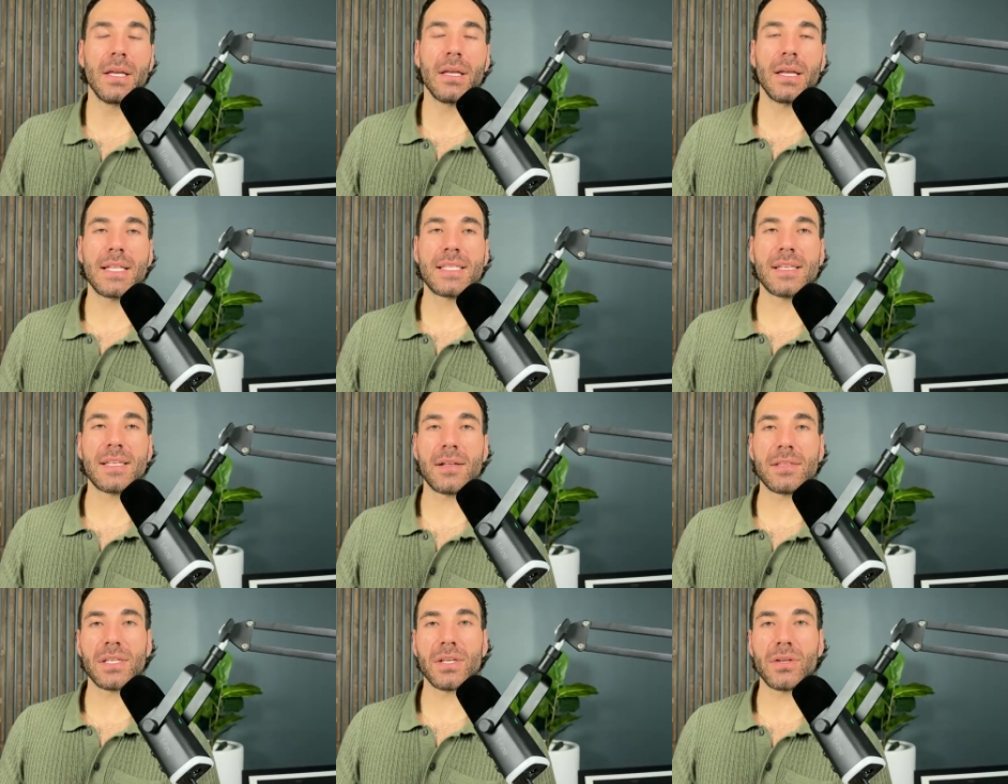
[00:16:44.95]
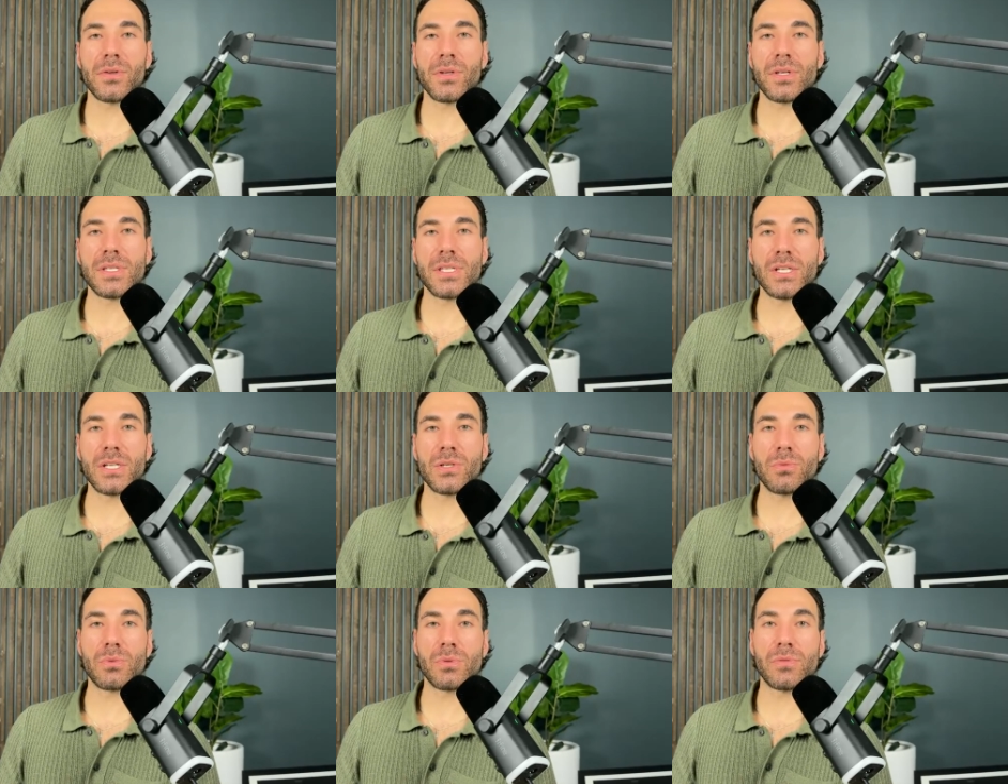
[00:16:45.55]
It sounds like your
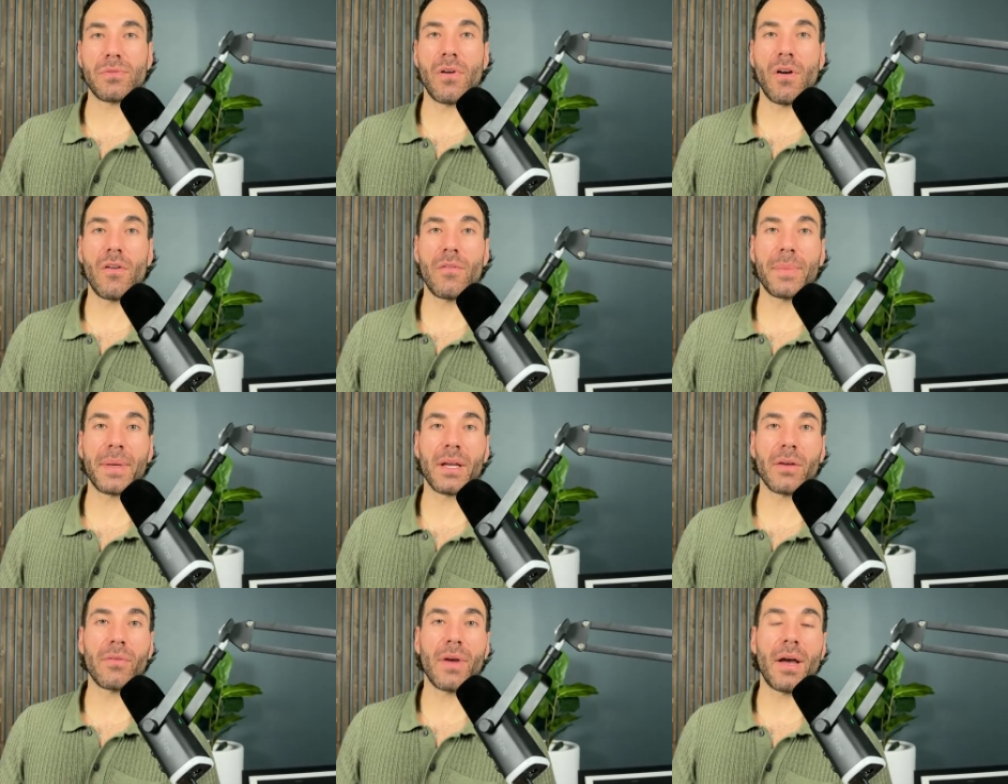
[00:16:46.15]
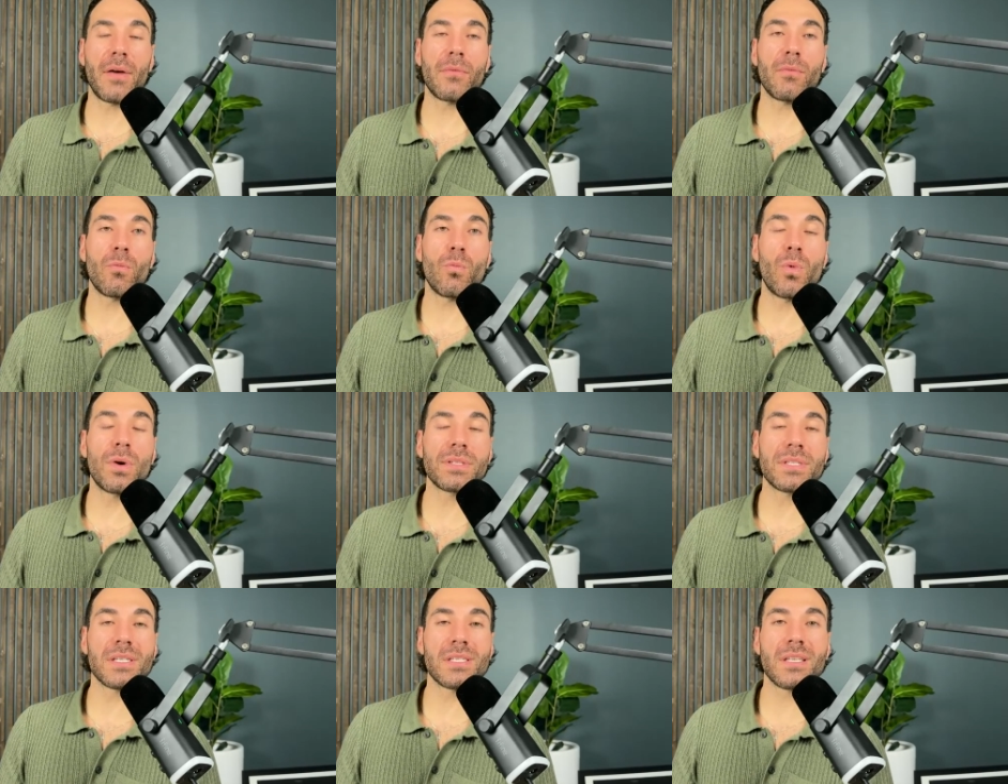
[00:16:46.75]
decision is revolving around
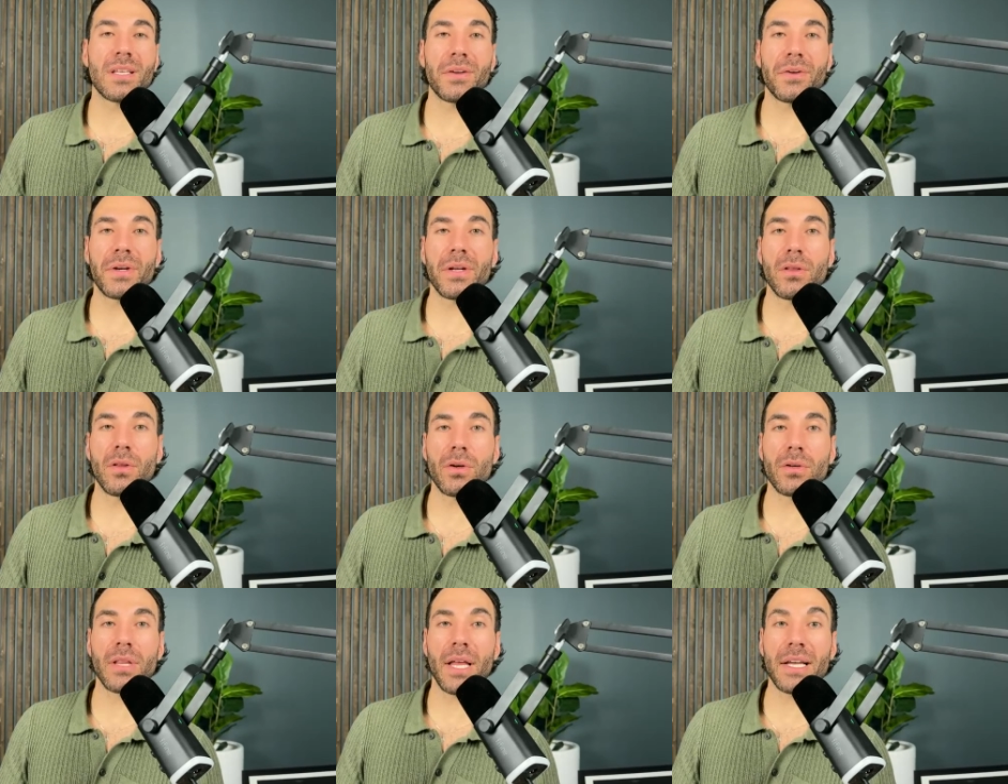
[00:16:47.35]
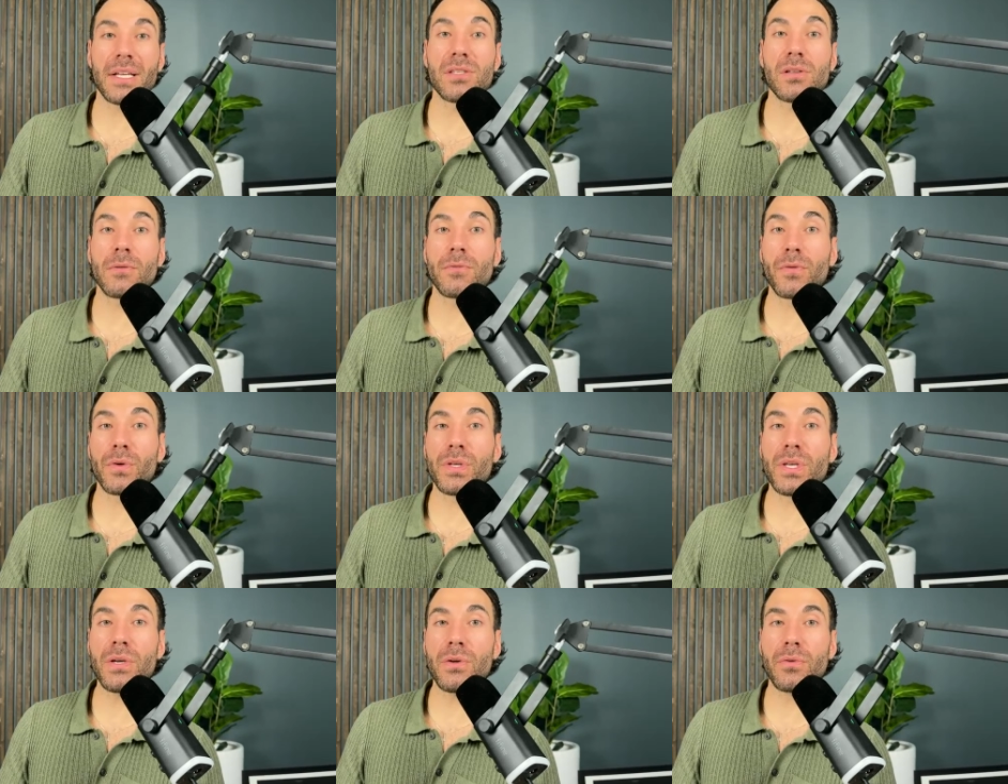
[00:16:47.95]
what does clarity look like? So for
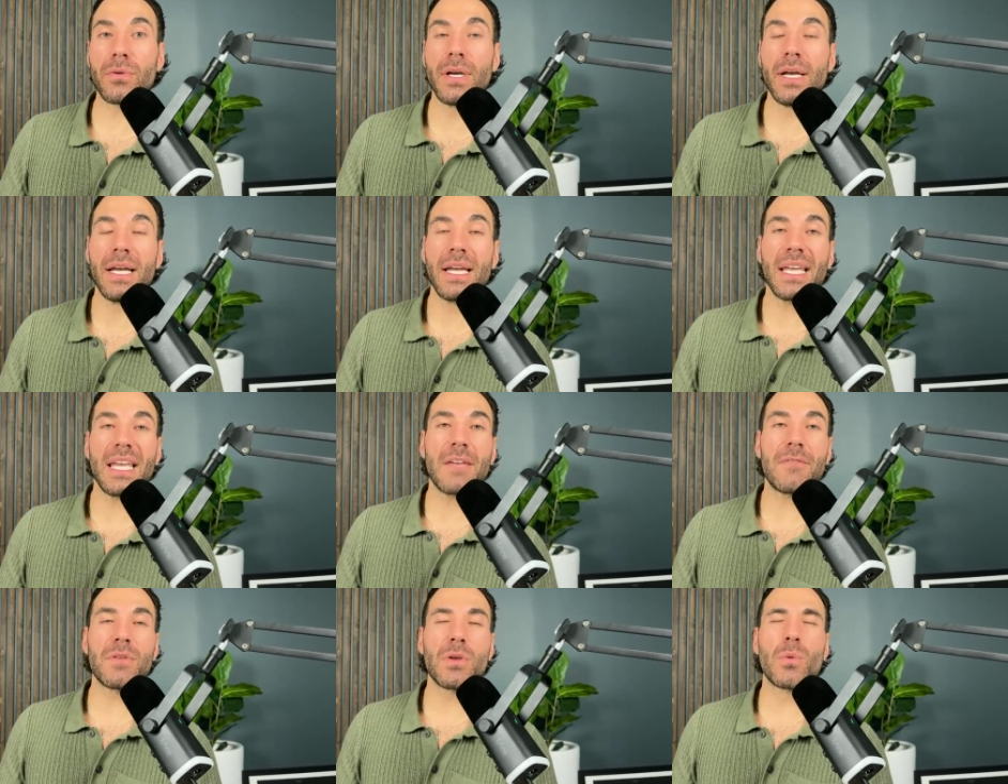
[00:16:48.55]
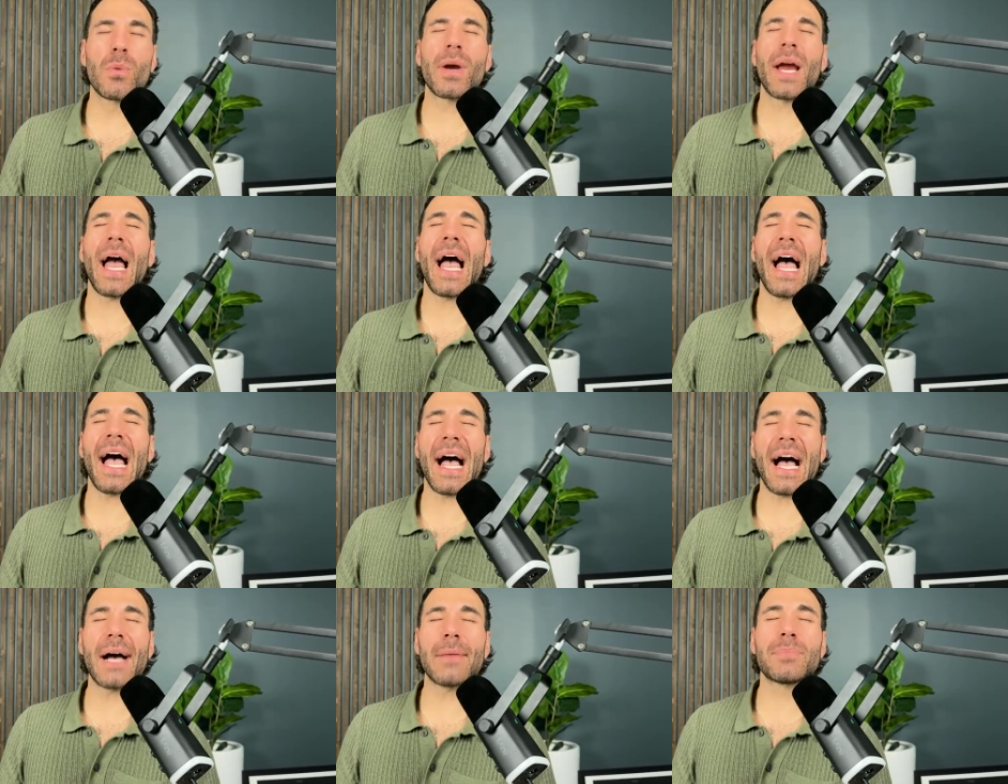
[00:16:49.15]
you, if you were
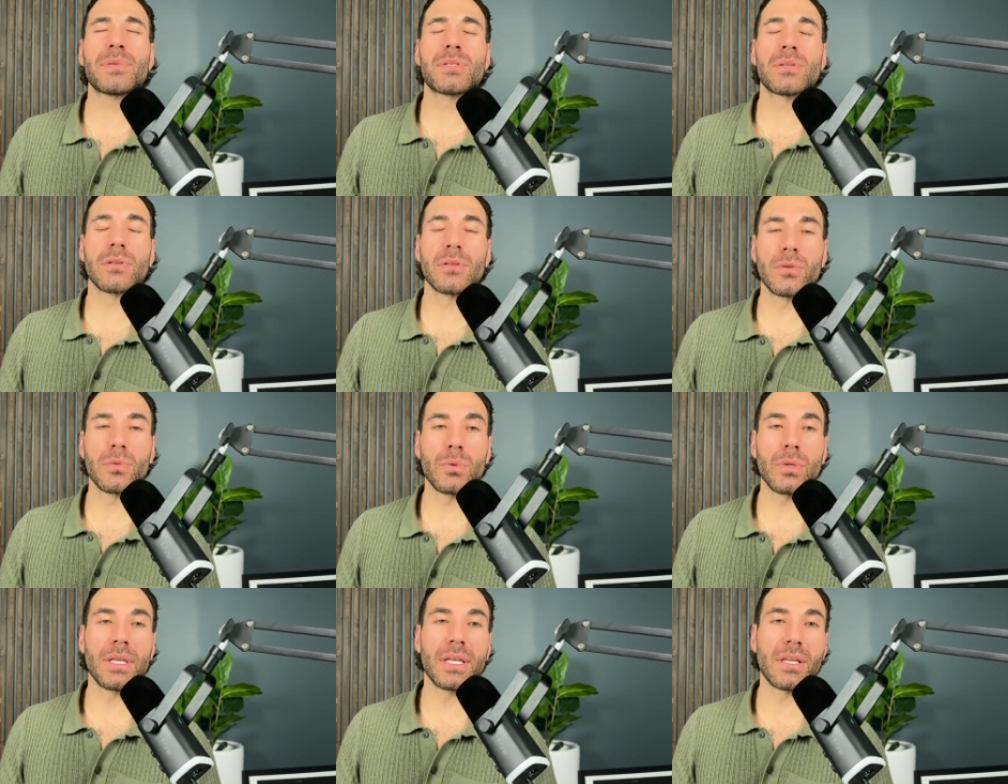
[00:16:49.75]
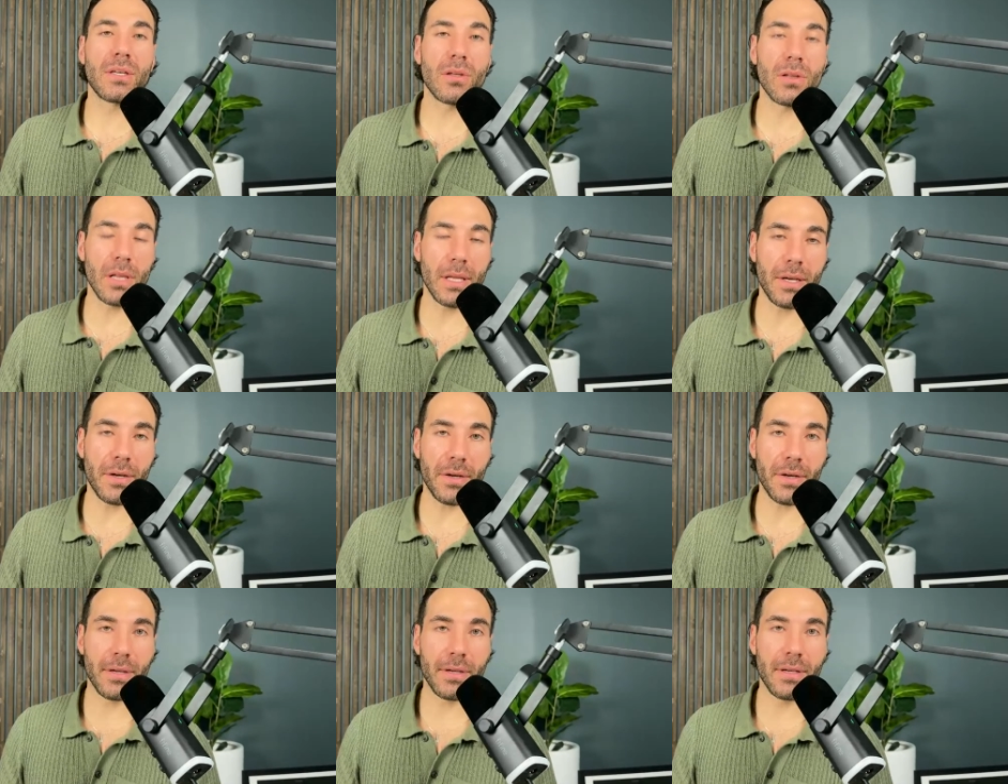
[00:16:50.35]
absolutely
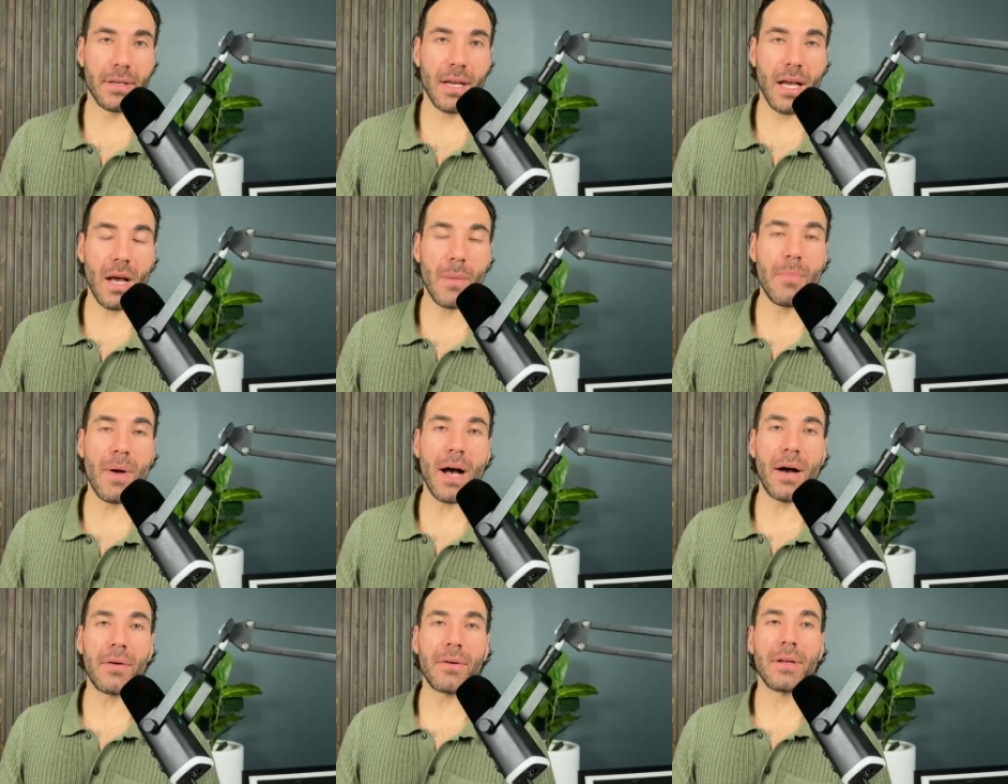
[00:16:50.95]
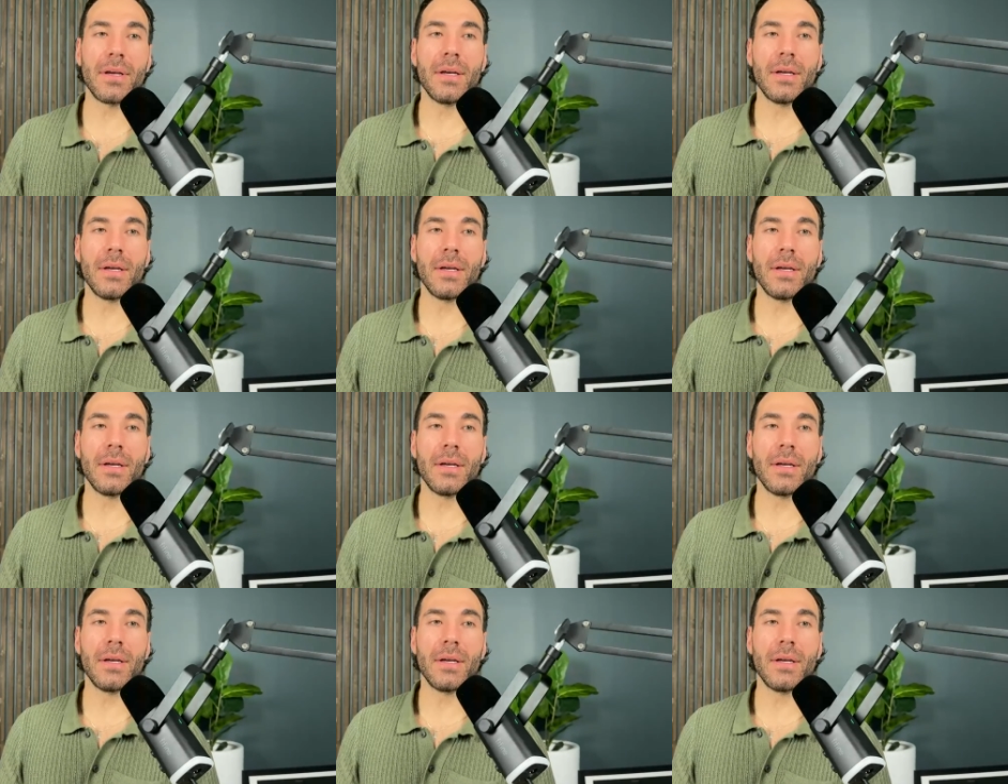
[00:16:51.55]
clear about